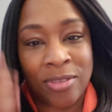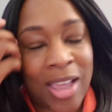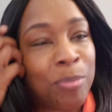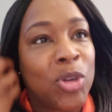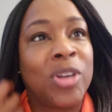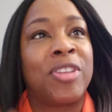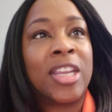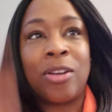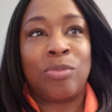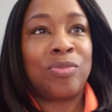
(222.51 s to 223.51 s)
I'm doing a
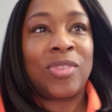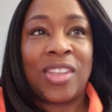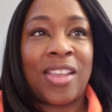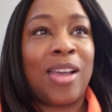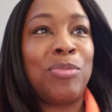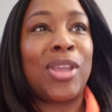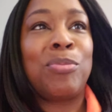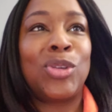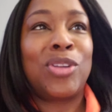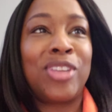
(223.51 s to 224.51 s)
video. I'm
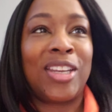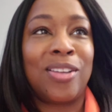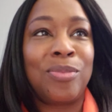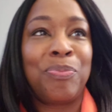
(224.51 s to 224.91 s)
doing a video.